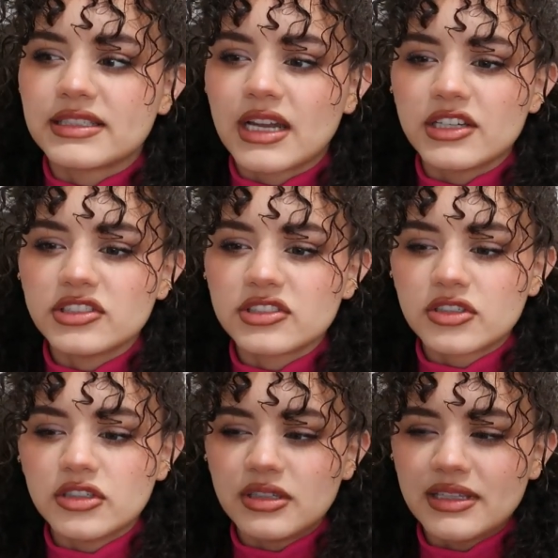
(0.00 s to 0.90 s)
and I just
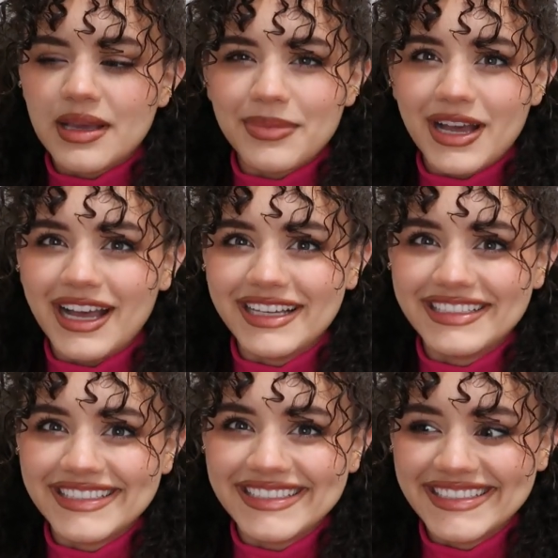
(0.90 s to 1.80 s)
couldn't get
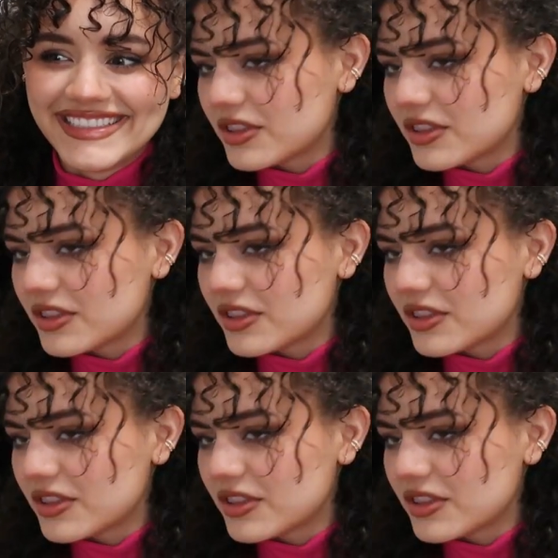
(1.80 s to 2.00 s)
behind it.